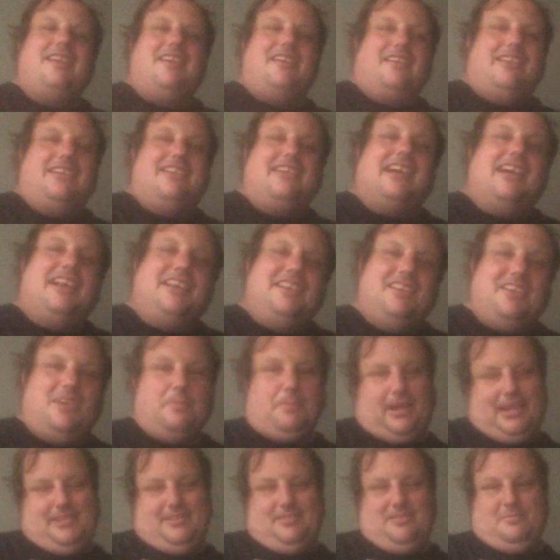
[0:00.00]
Nintendo
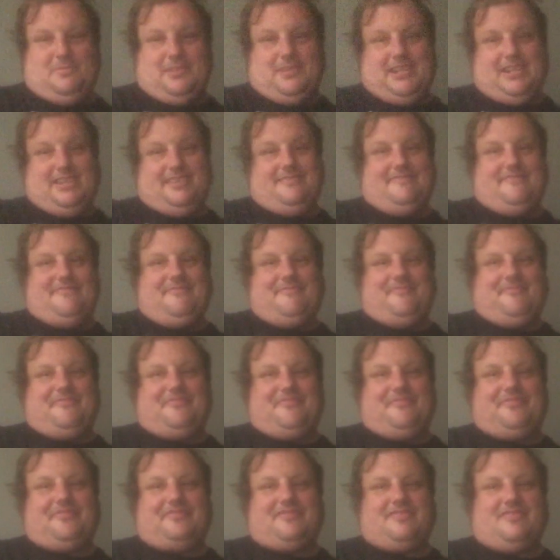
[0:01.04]
might do one.
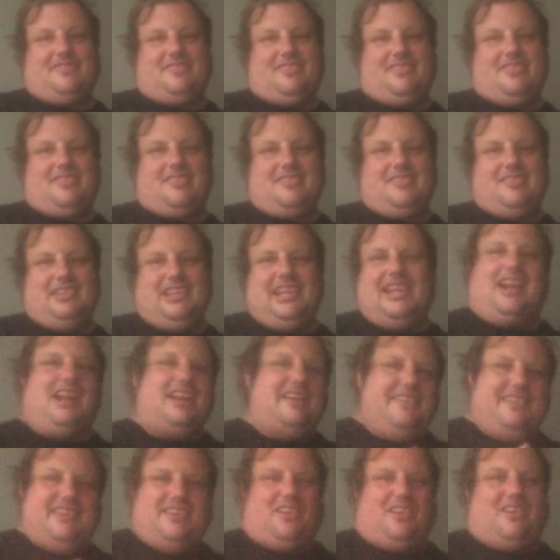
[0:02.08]
They kind
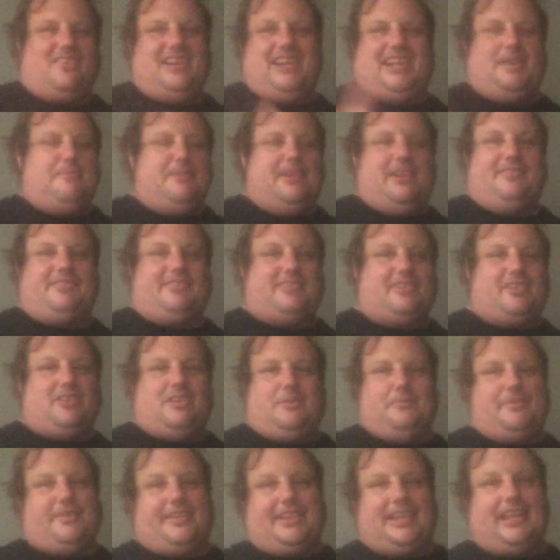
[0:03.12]
of did already, but it's a
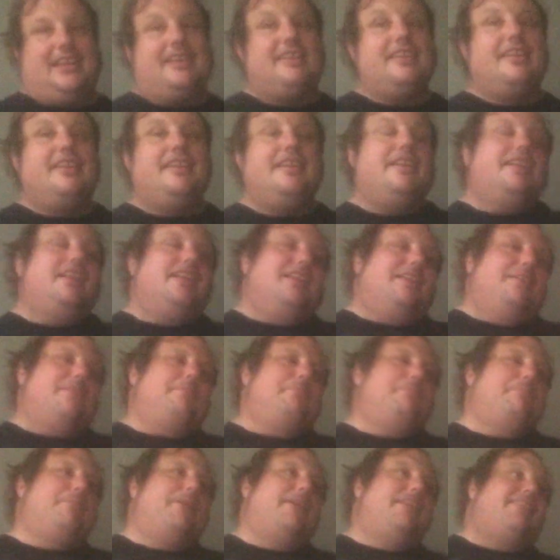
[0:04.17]
cardboard thing.
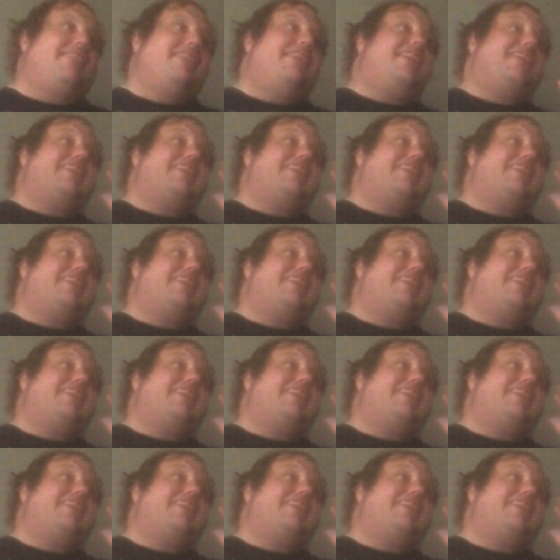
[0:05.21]
But